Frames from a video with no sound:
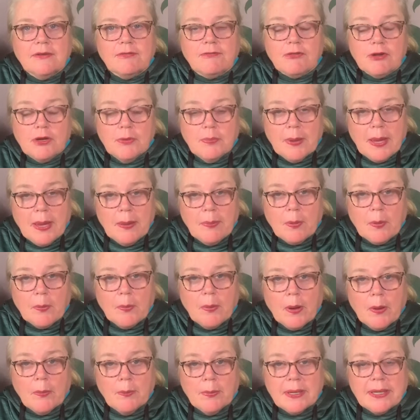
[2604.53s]
free
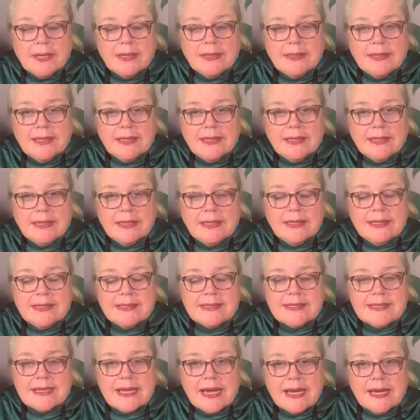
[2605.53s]
paper pumpkin kit
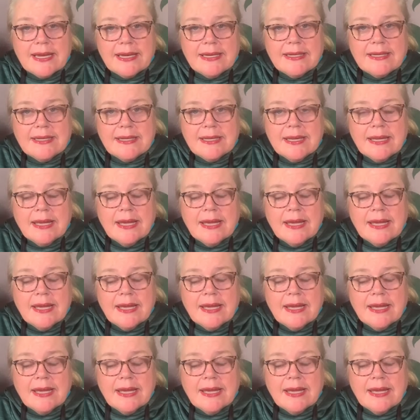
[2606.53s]
inside.